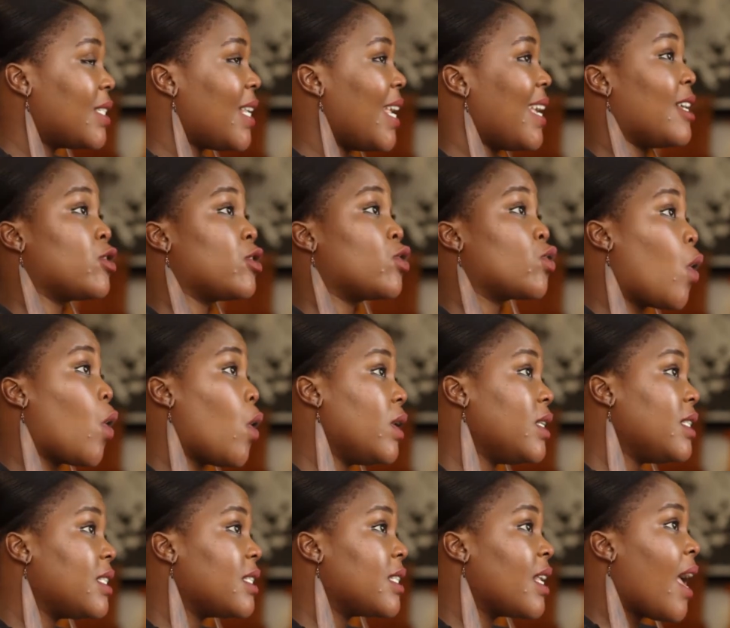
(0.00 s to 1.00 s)
to take its
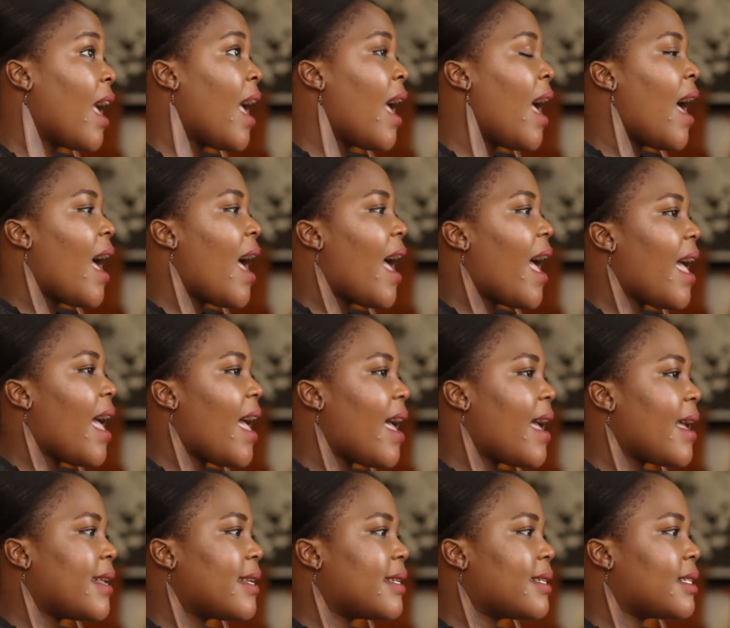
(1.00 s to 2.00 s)
course.
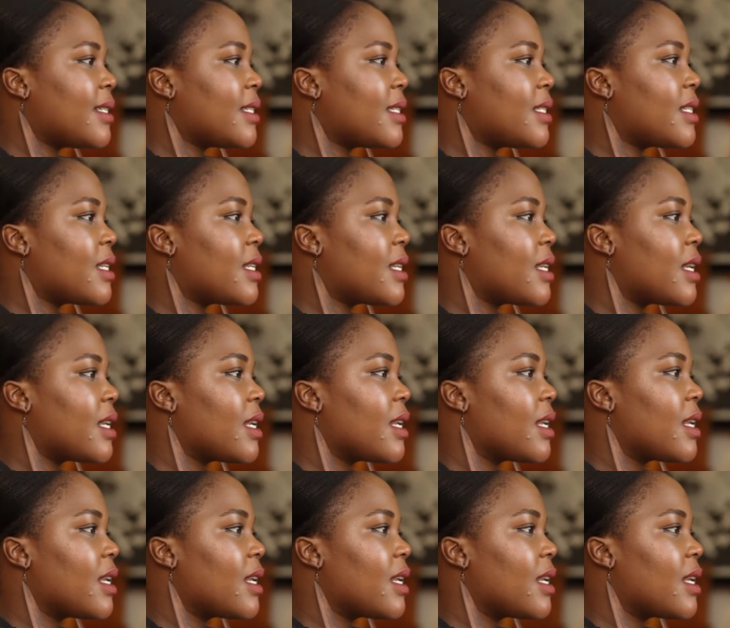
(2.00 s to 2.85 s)
And